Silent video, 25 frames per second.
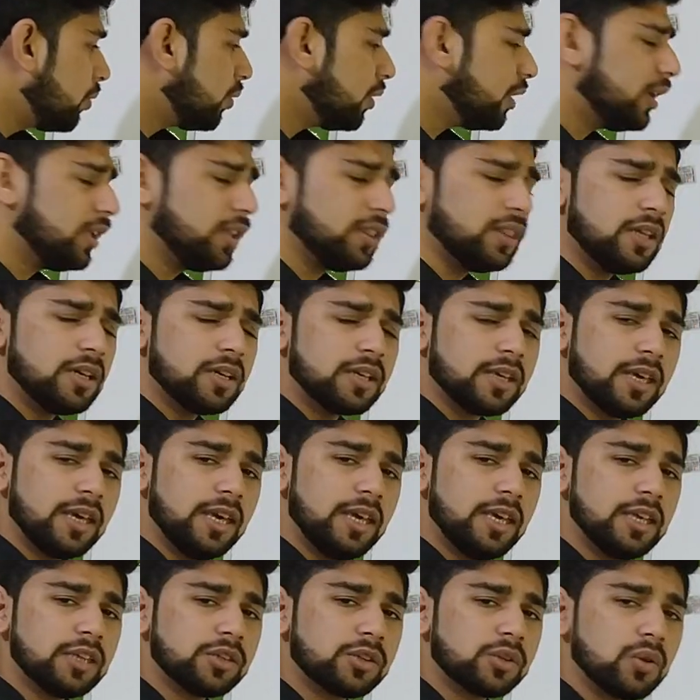So in the
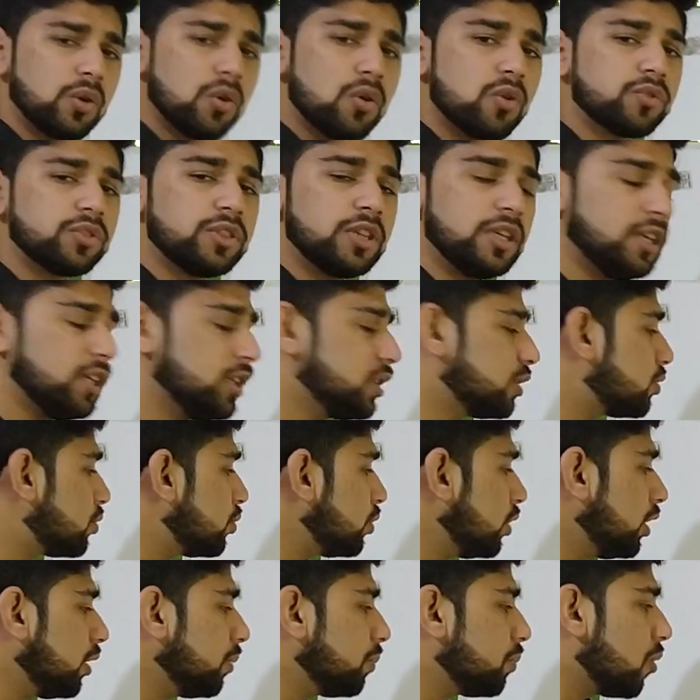case of these
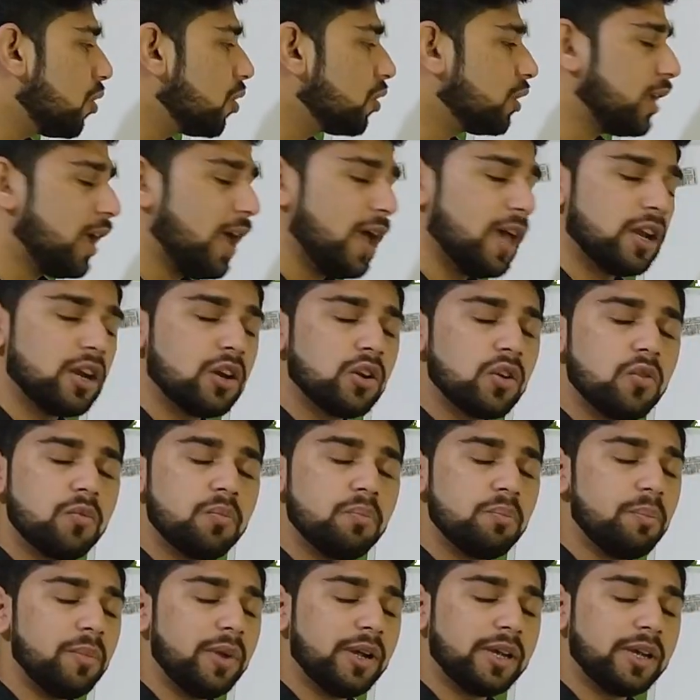two inborn error of